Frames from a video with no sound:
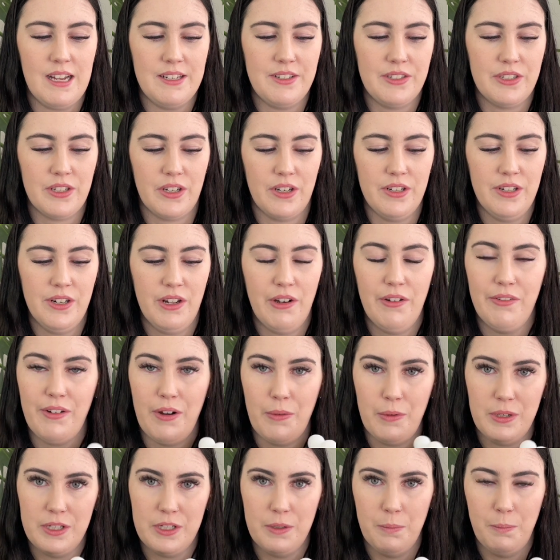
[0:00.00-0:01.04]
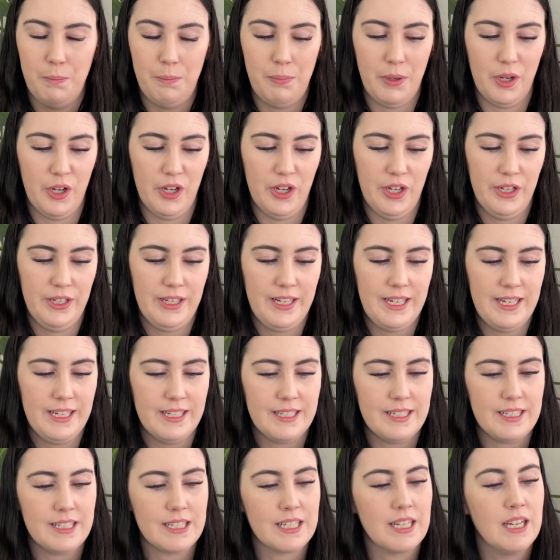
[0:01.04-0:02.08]
don't know if I want to burn
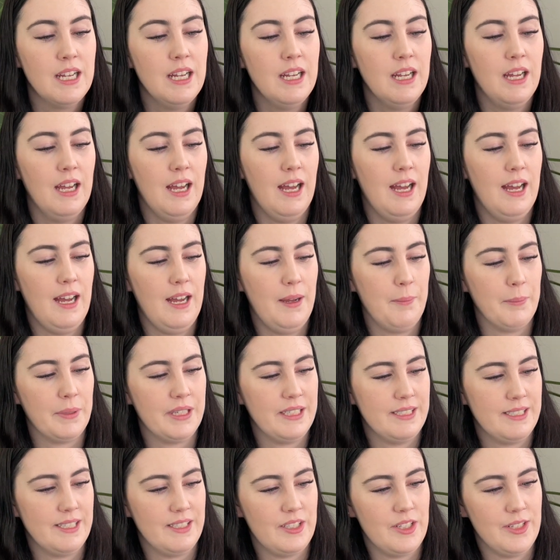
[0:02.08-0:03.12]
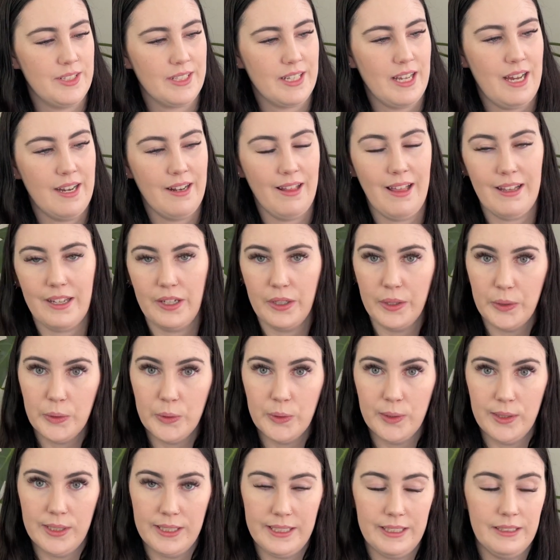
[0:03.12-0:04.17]
it because it's just kind of like a
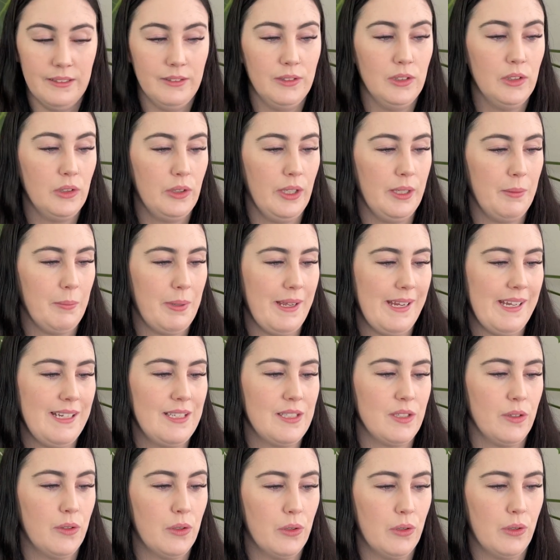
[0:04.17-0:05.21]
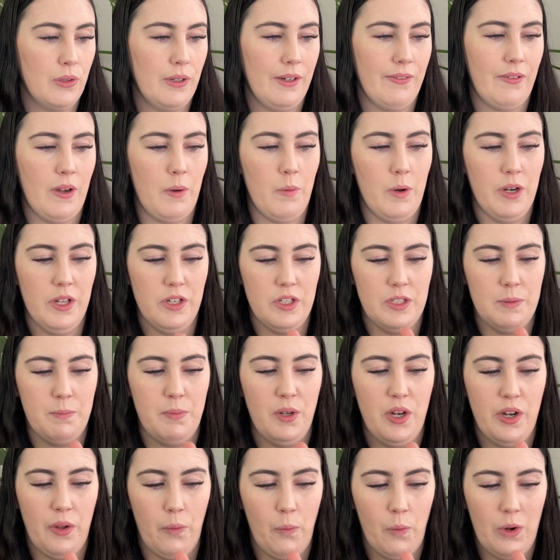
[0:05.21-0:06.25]
cool looking piece, or if I want to just
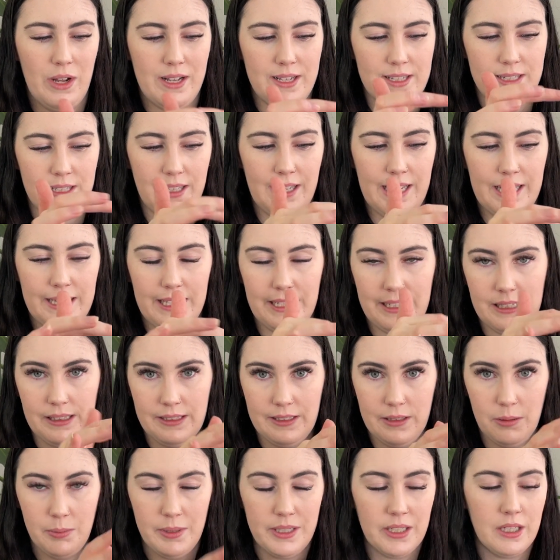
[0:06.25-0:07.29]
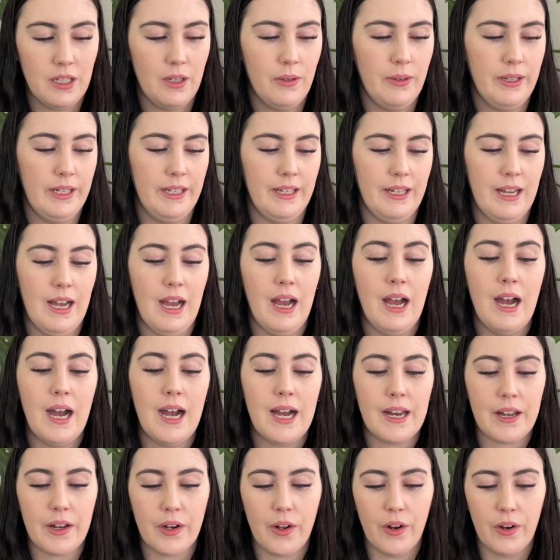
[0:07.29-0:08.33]
burn it once and get like a little bit going.
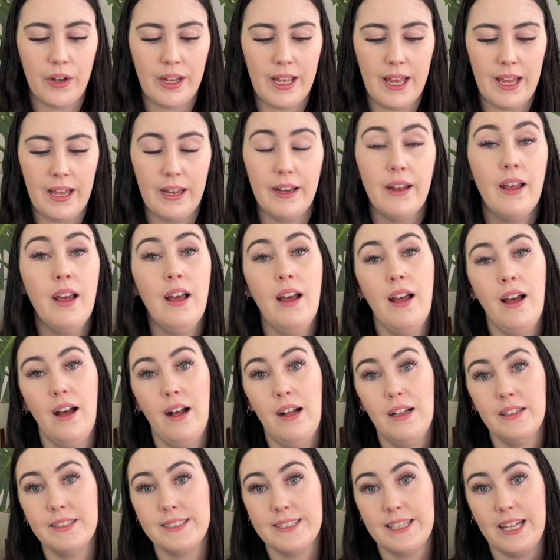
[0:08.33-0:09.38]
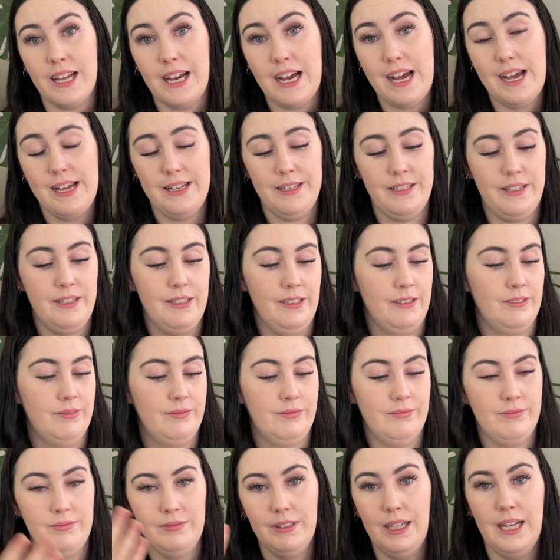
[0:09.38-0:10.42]
I don't know yet. I'll decide
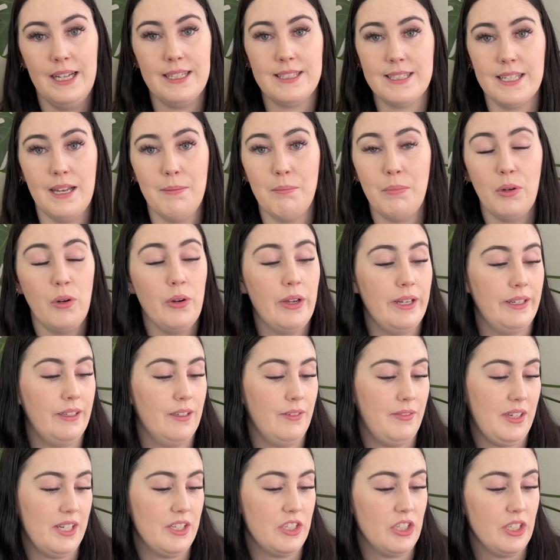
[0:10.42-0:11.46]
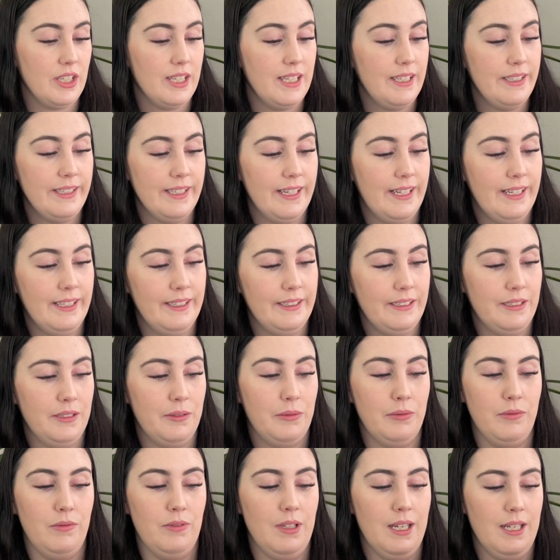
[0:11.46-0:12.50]
at some point eventually, and
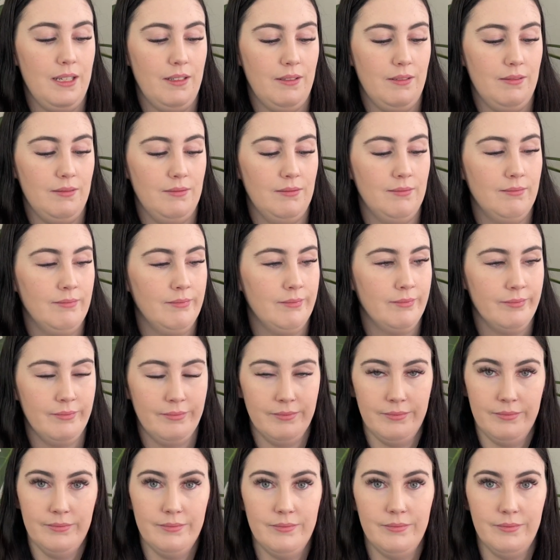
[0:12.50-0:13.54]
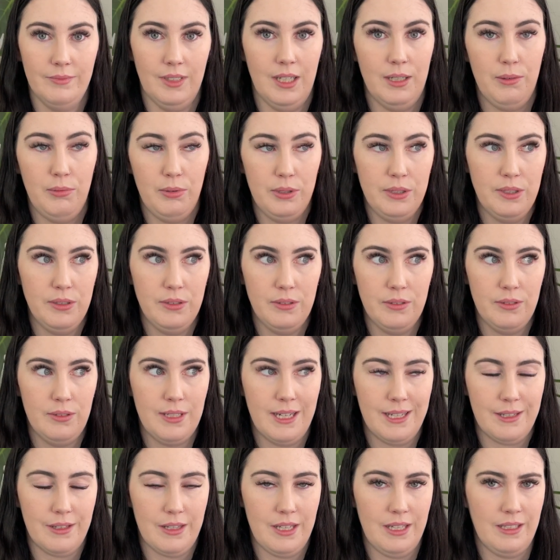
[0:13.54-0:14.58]
then I will do
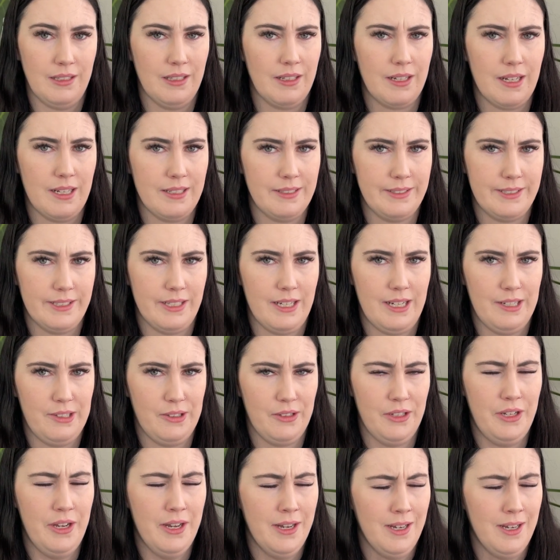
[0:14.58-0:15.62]
that thing that I decide on.